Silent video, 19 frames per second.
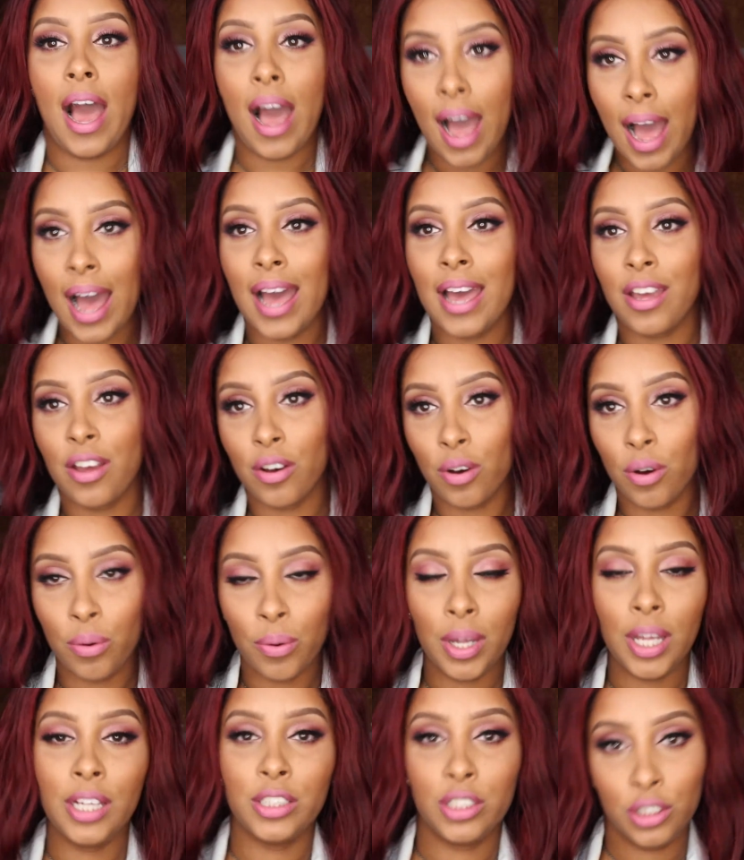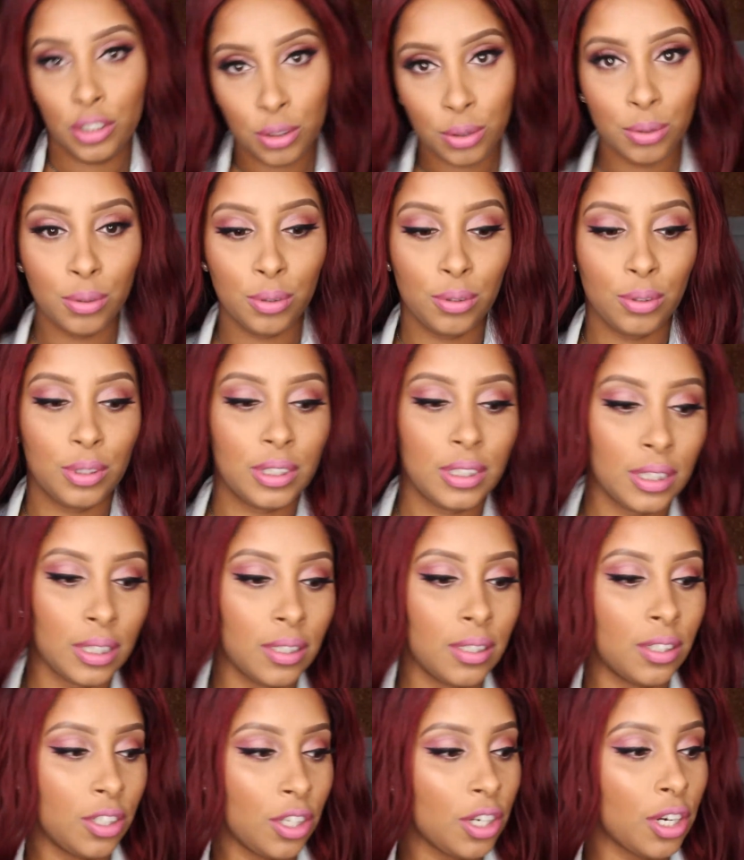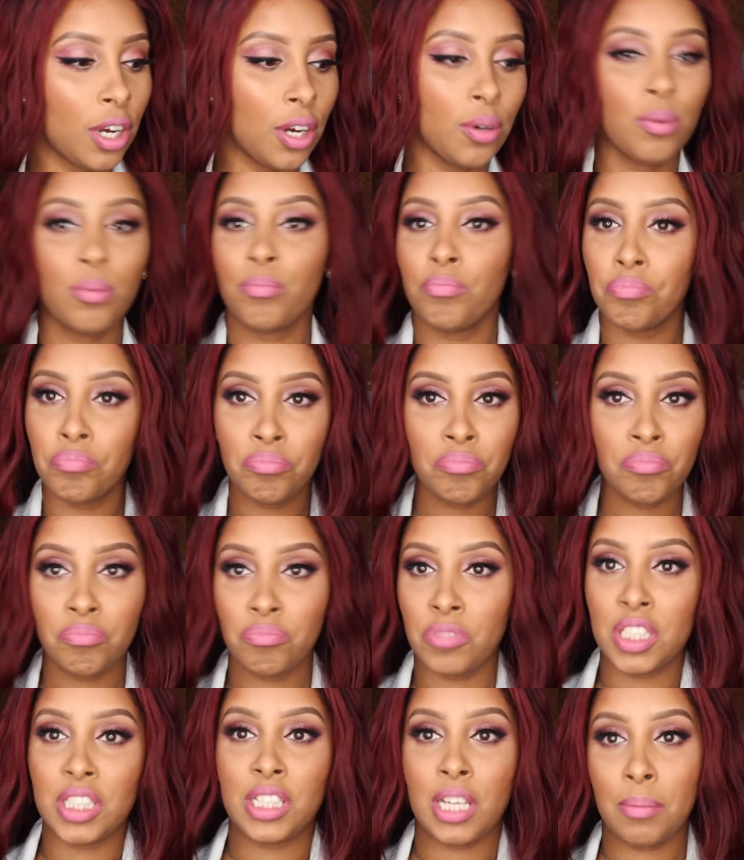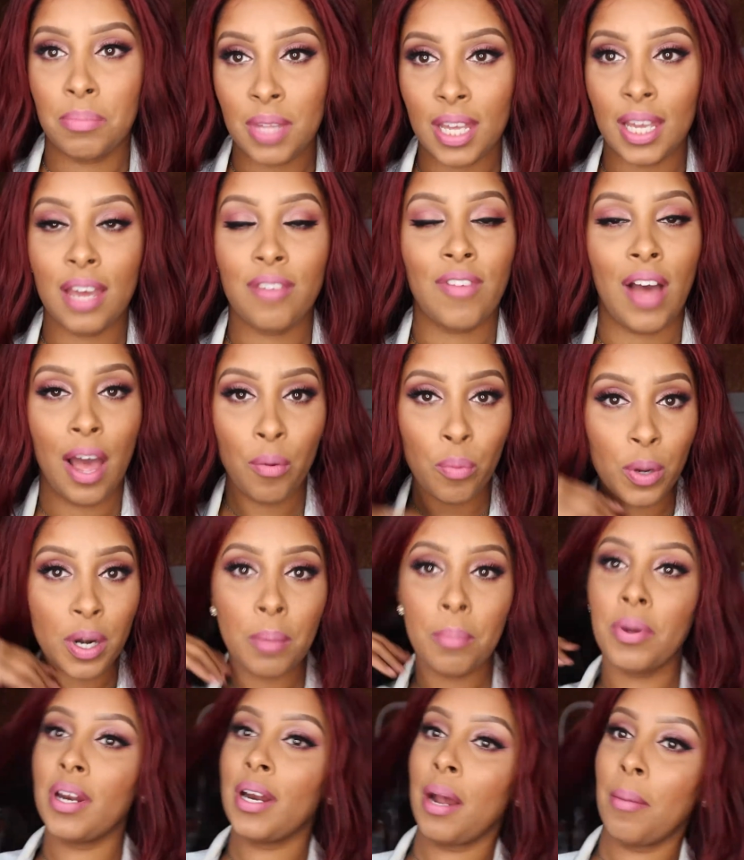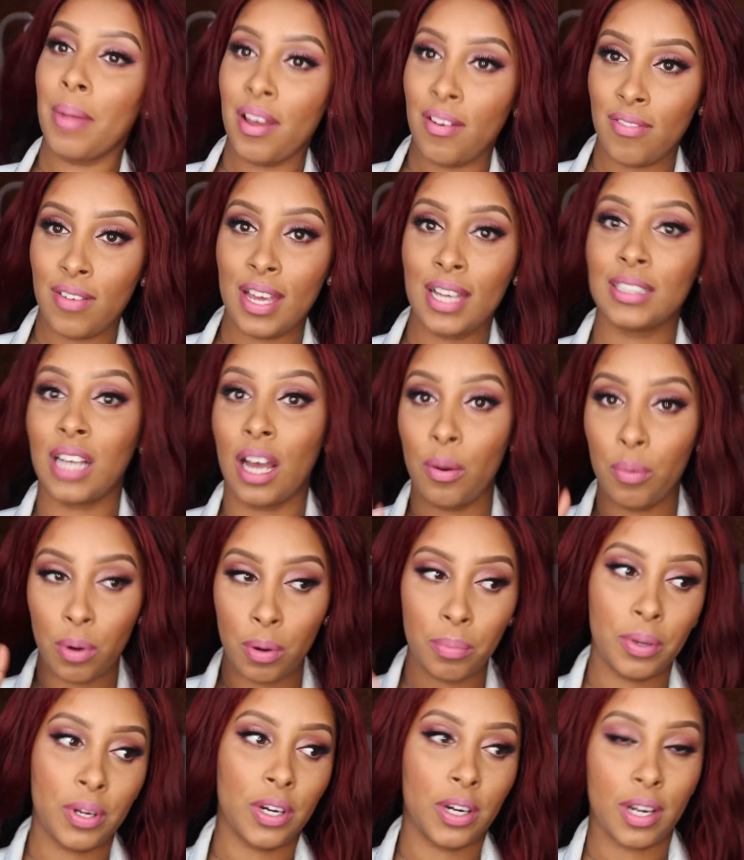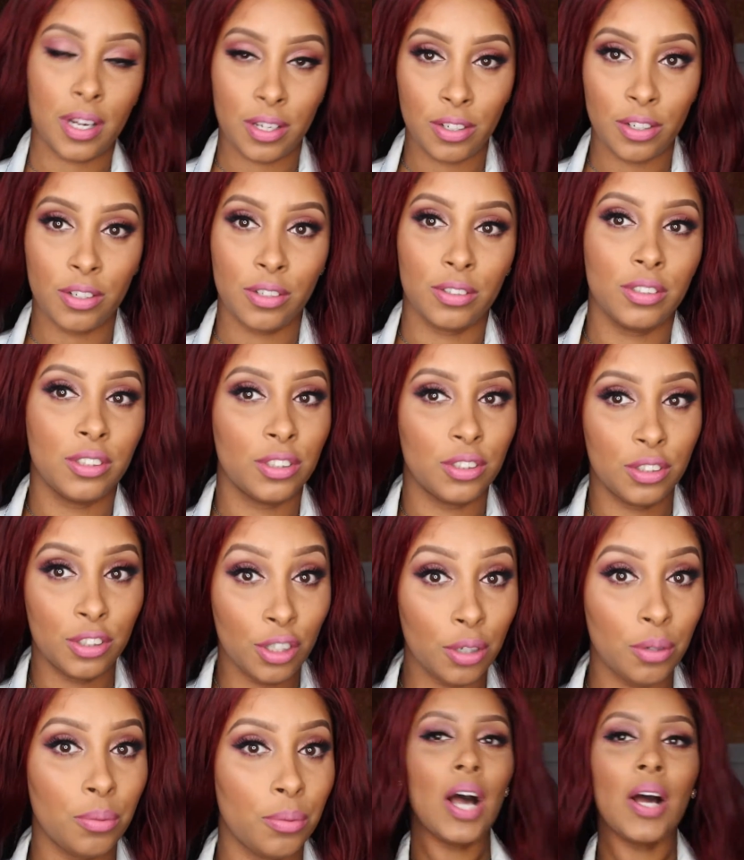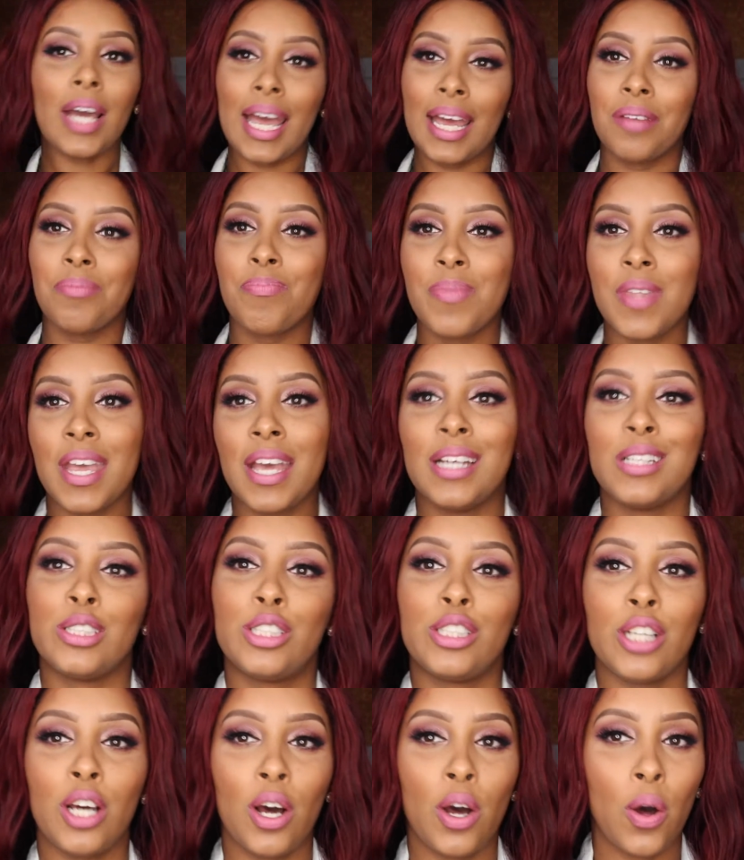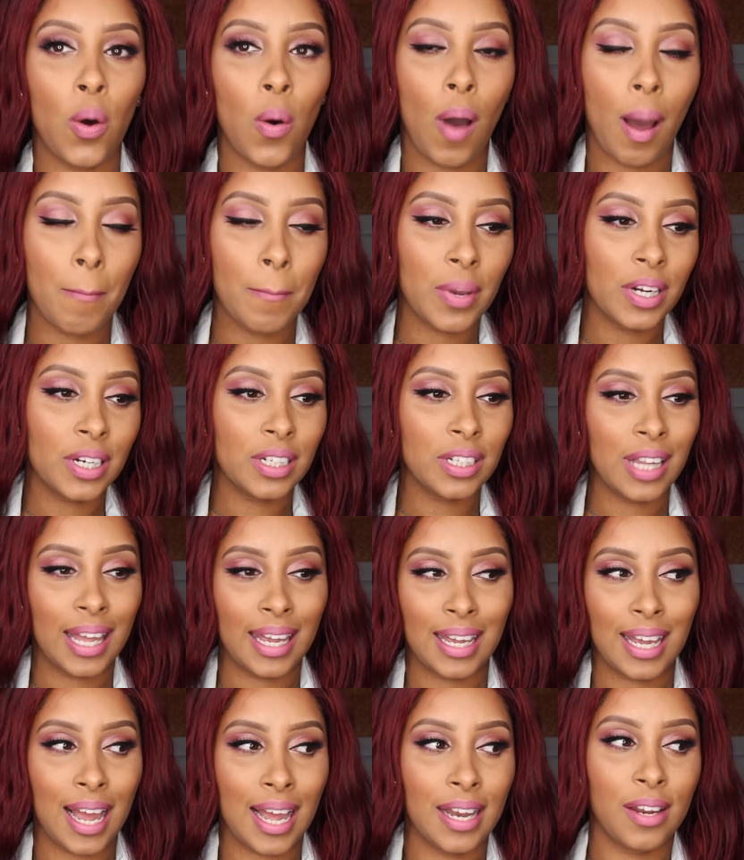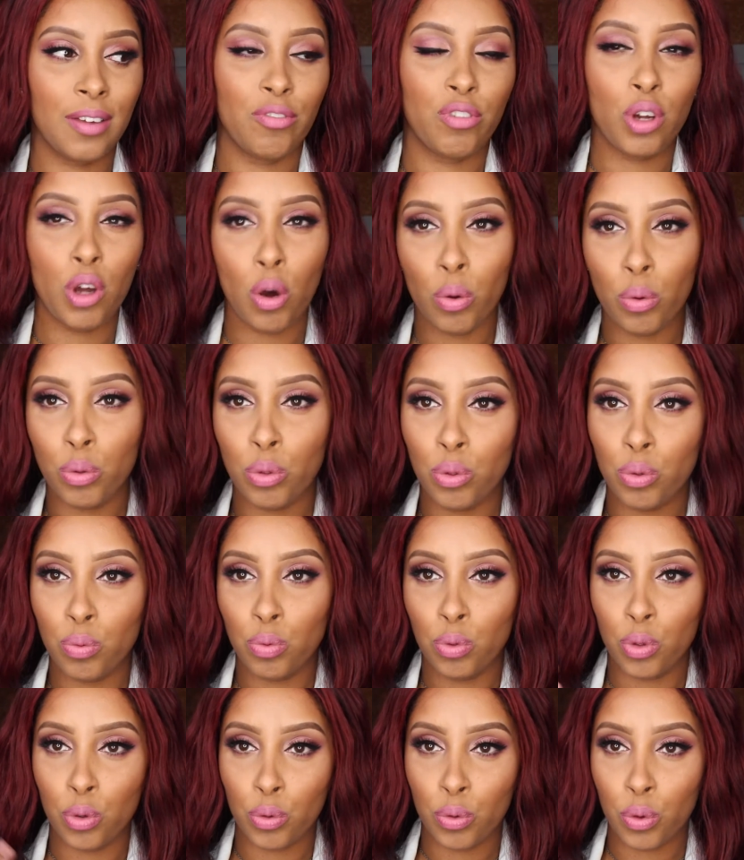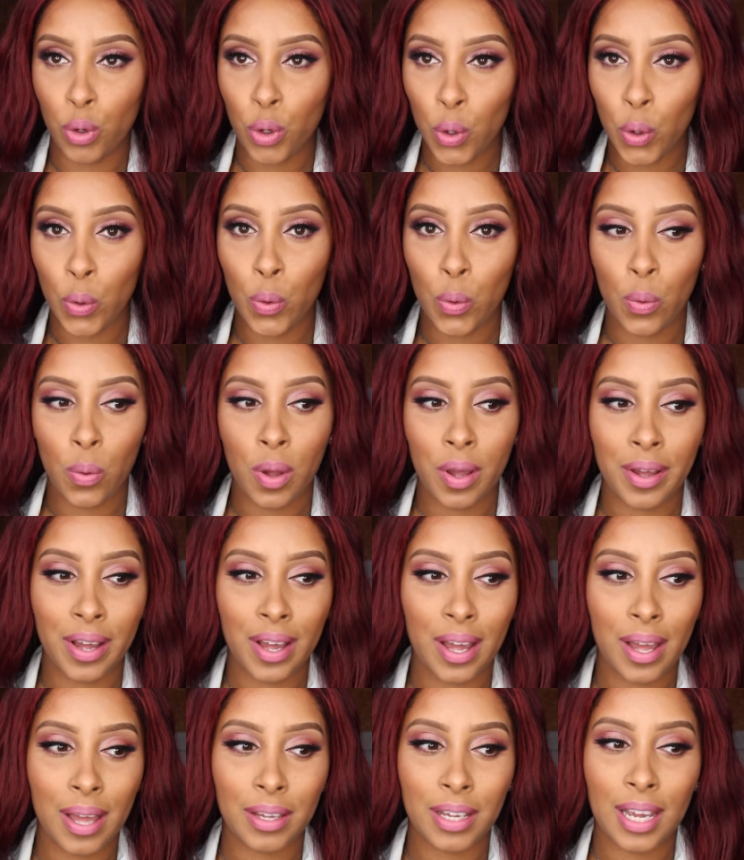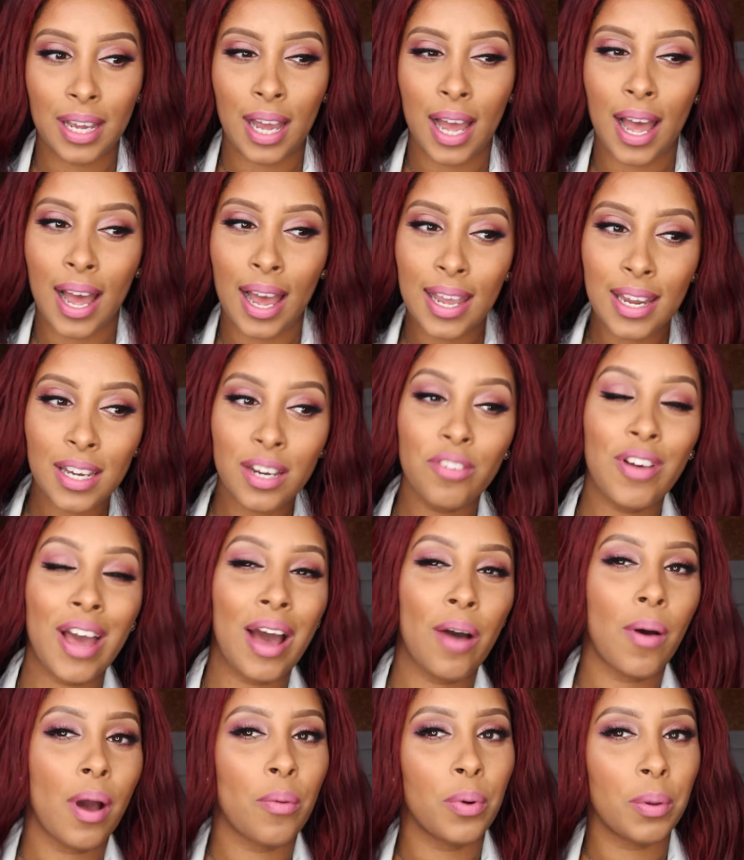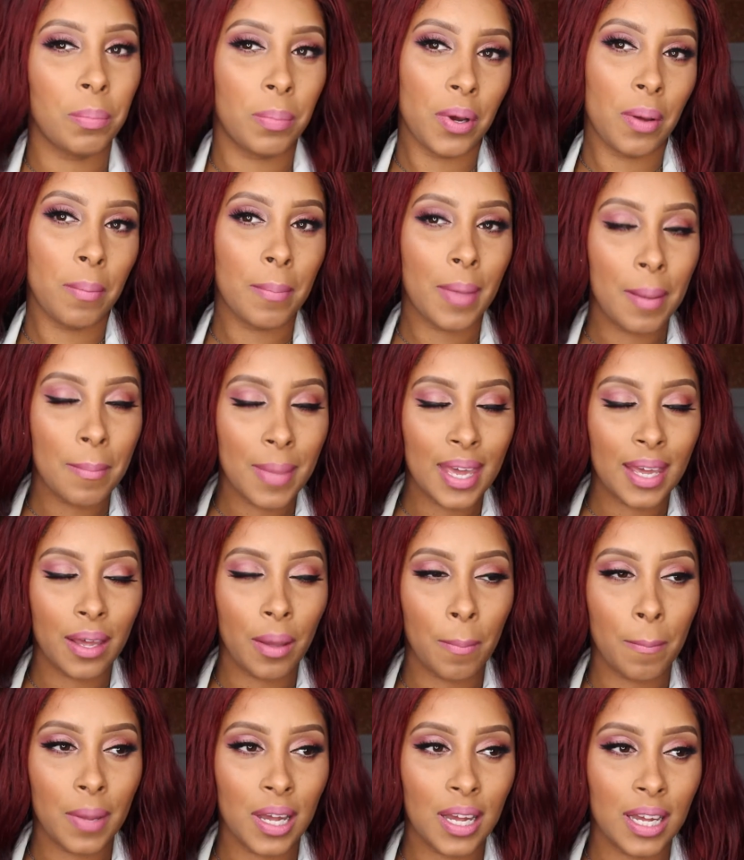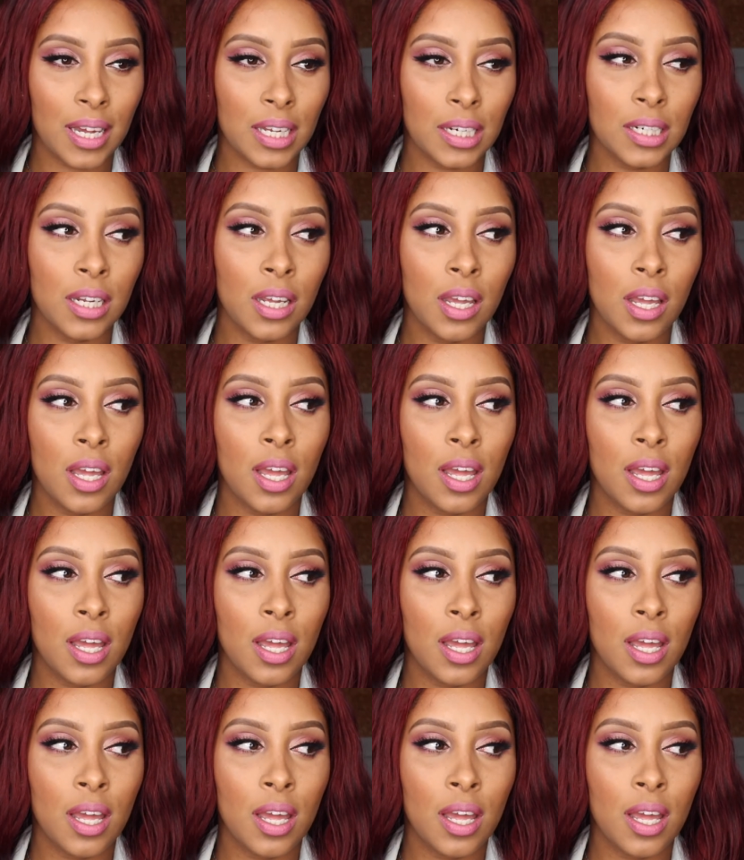I always use, you know, the same thing. If I wouldn't put it on my face, I won't put it on yours. Don't. Okay, so I'm gonna like kind of go through kind of how I would put my makeup on.